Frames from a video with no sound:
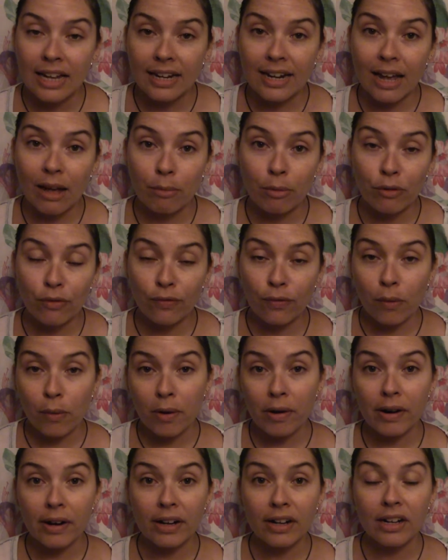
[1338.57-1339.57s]
Now
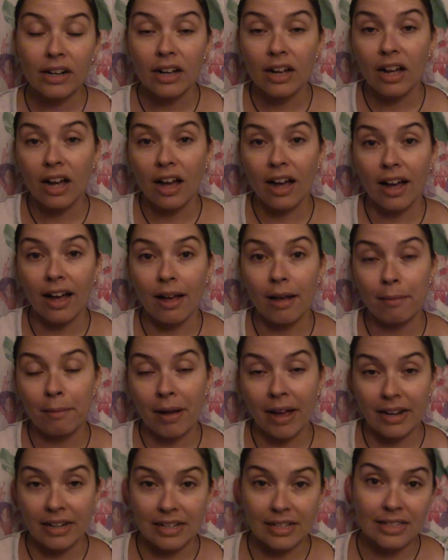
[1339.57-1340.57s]
before um,
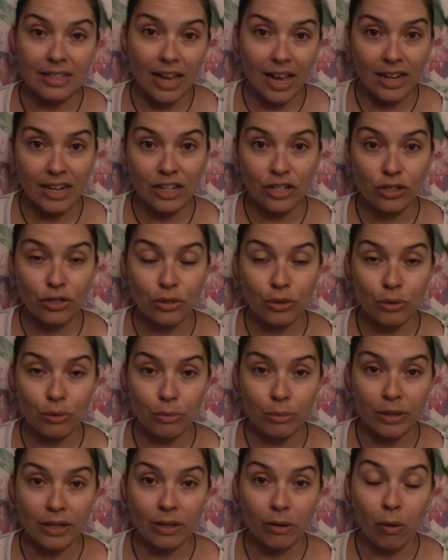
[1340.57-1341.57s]
I decided to
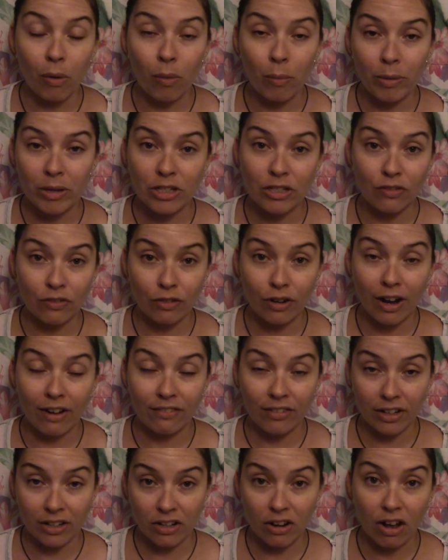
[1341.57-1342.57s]
read a whole bunch of
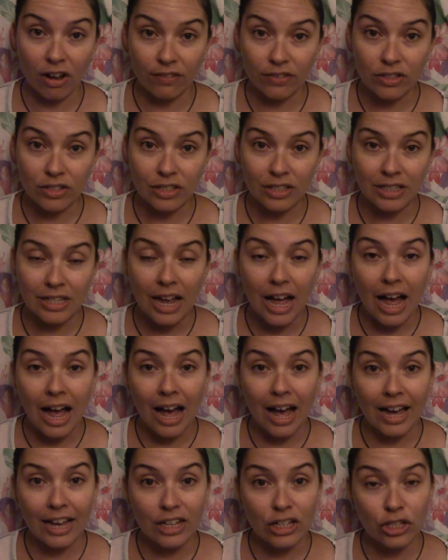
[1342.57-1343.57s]
graphic novels.
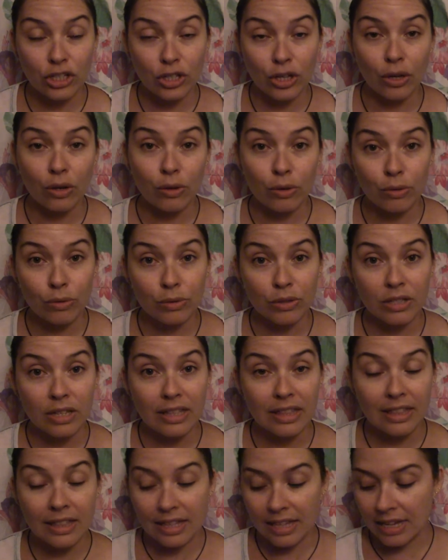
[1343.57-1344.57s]
I chose
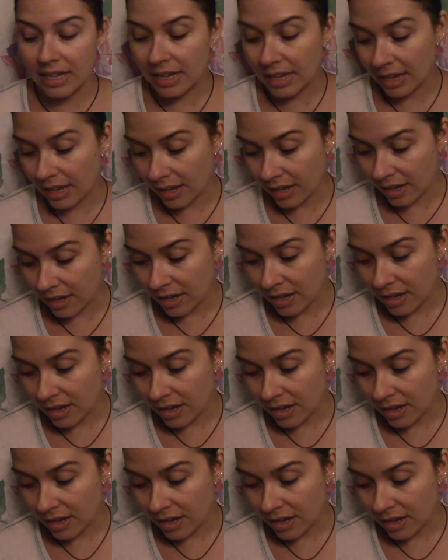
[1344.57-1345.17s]
the